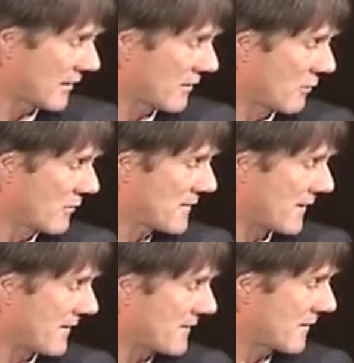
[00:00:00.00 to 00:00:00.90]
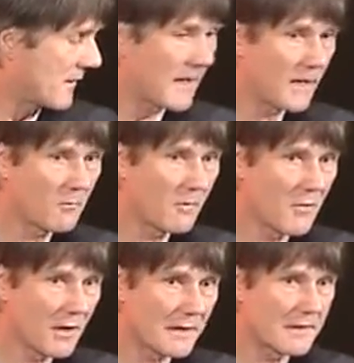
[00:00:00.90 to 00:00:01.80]
courses and how we
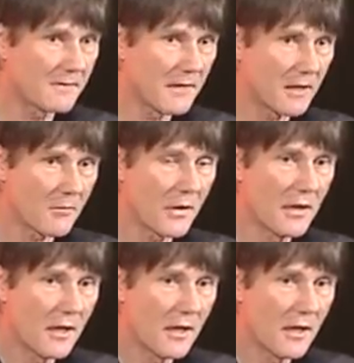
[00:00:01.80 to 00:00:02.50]
might develop